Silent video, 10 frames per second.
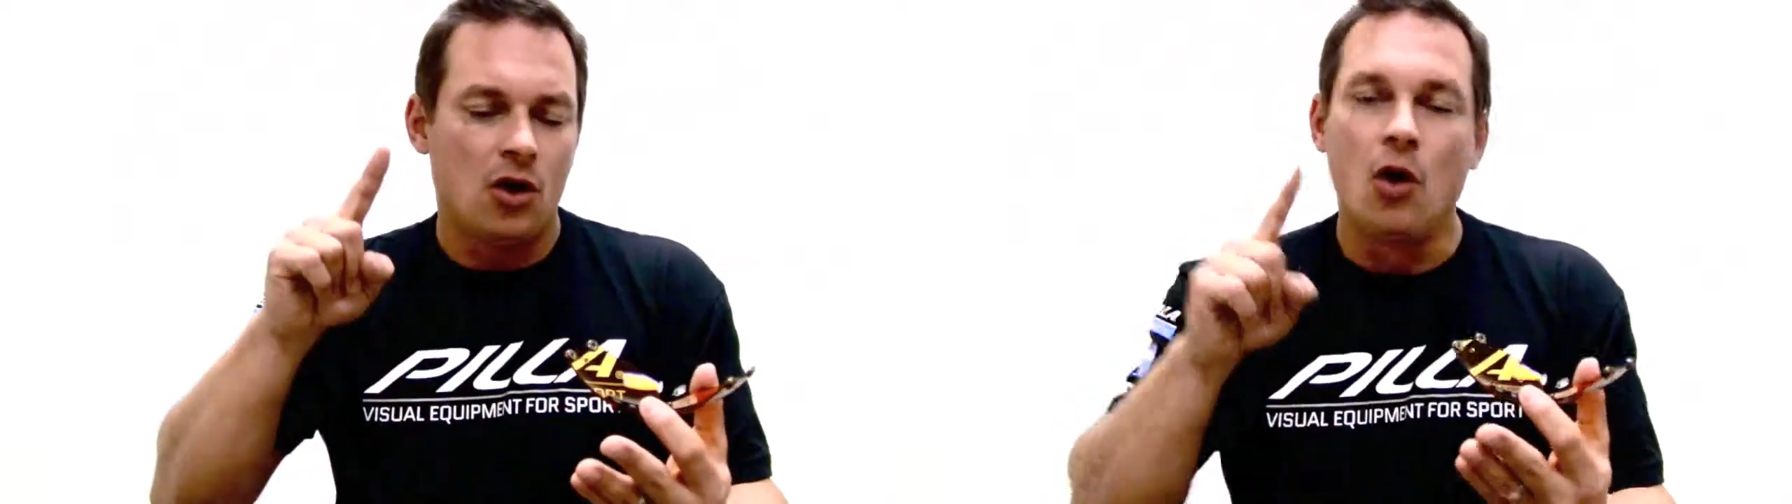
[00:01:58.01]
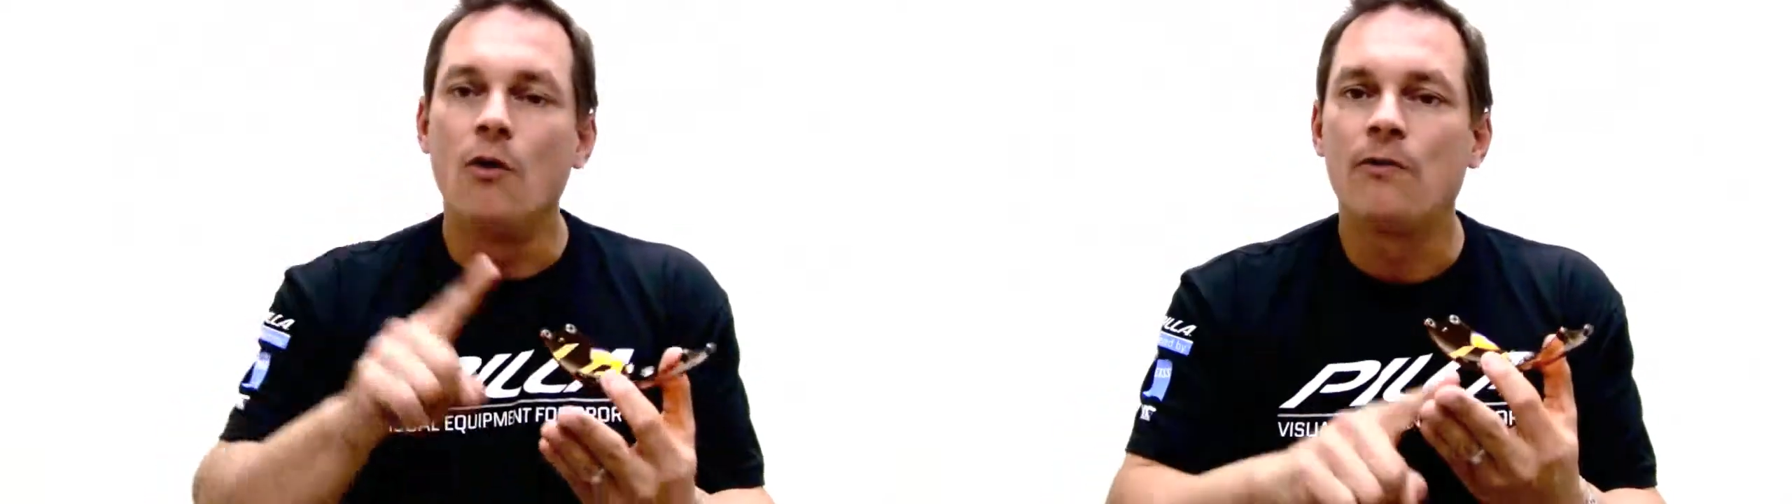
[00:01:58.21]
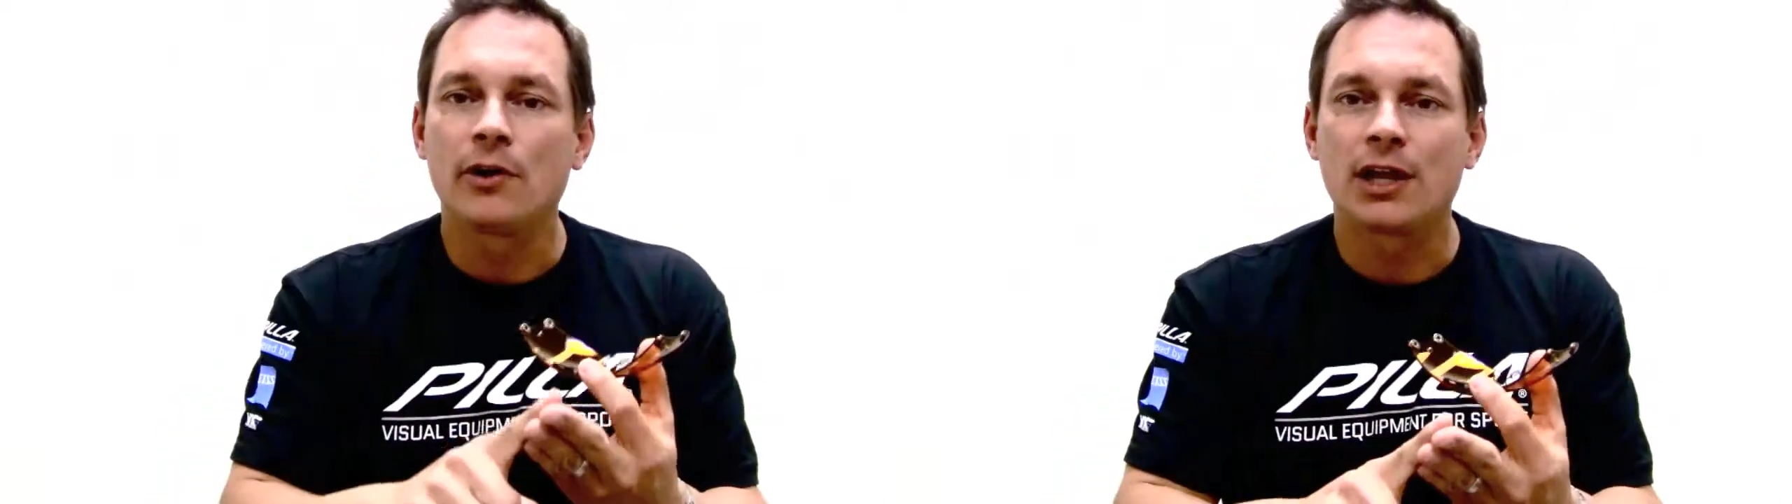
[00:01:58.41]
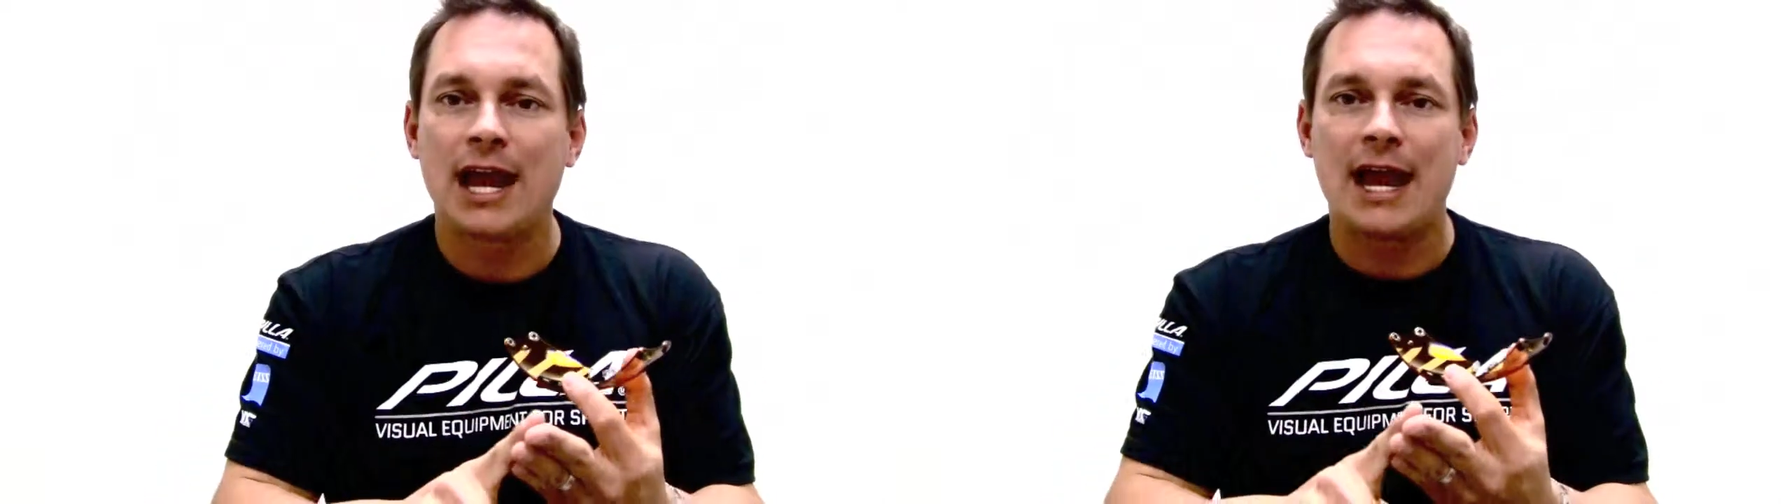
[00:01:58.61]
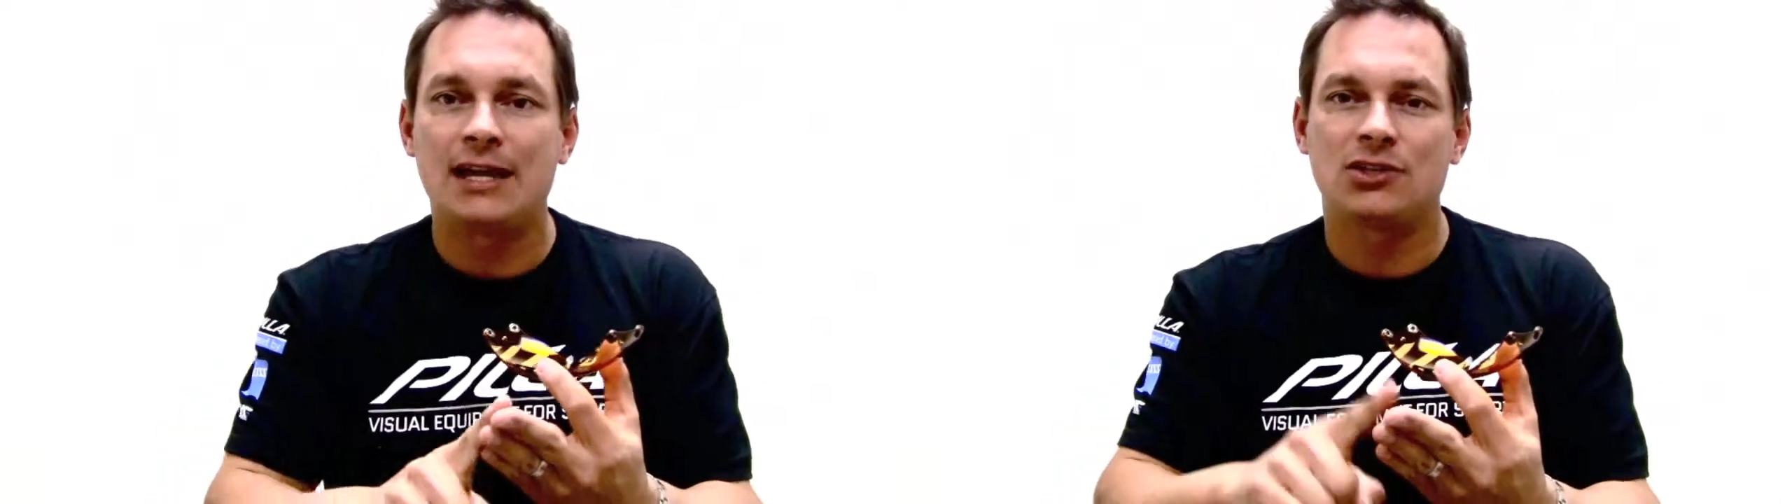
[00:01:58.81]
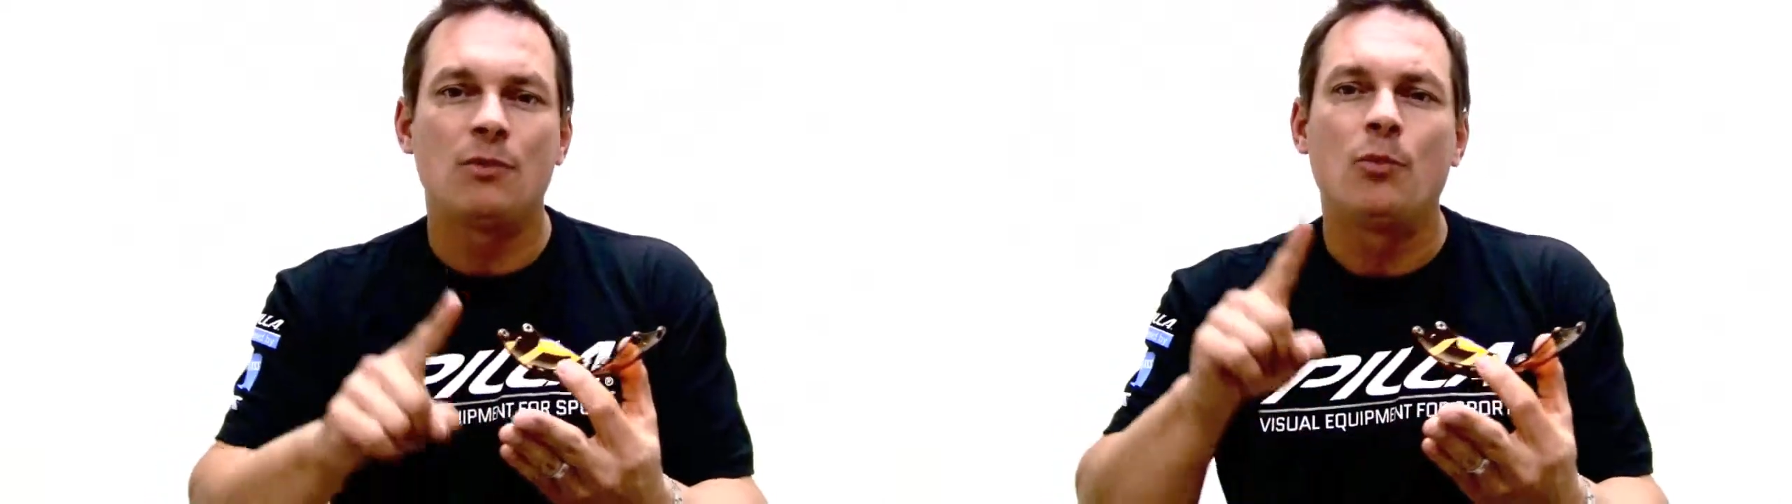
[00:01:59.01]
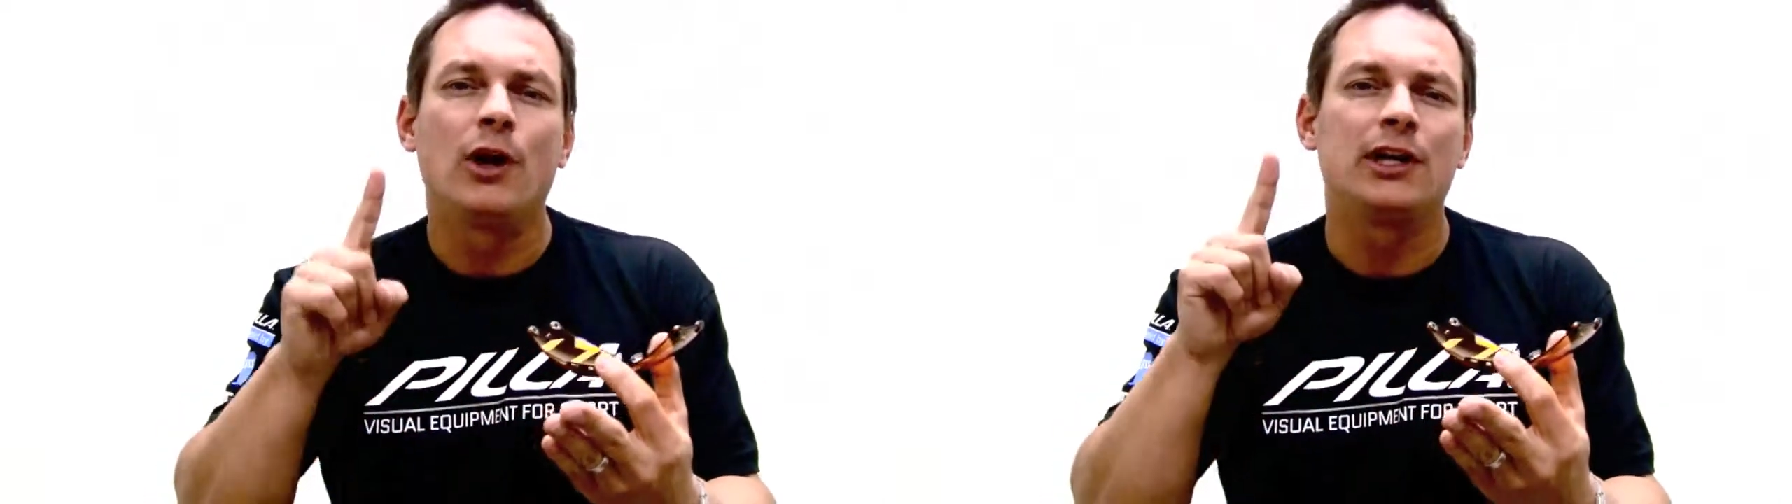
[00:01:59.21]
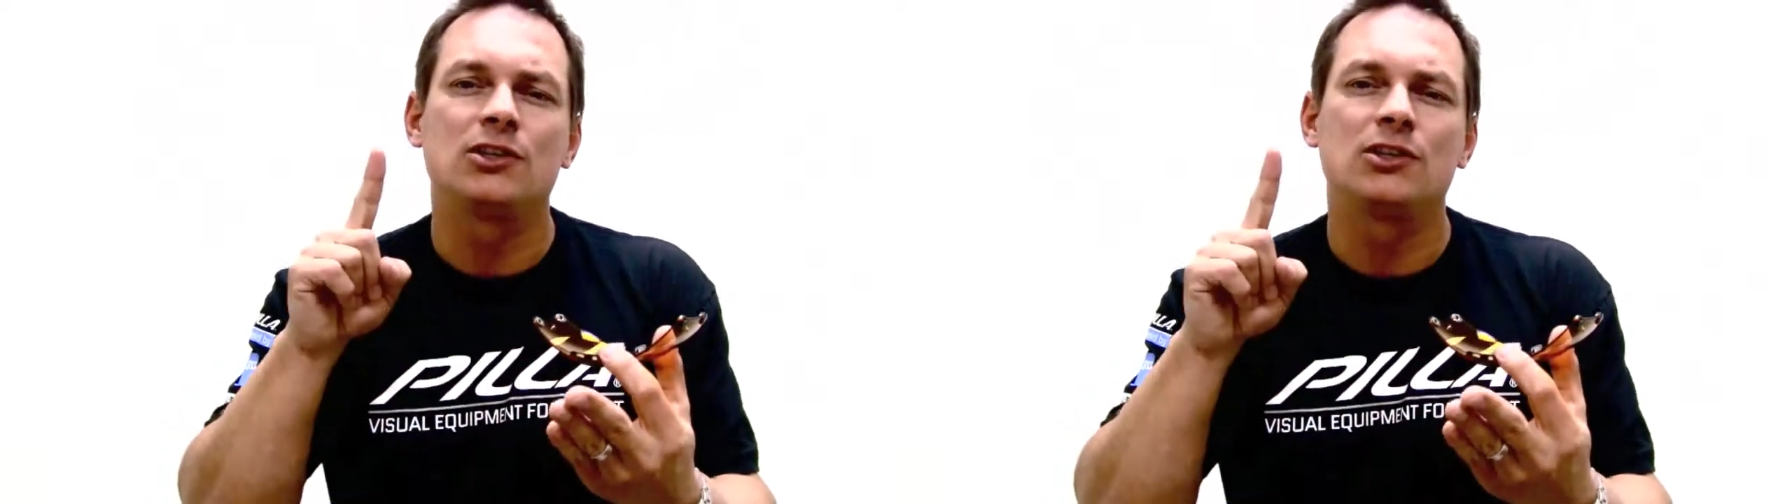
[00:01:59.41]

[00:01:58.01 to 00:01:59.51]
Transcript: overcast, where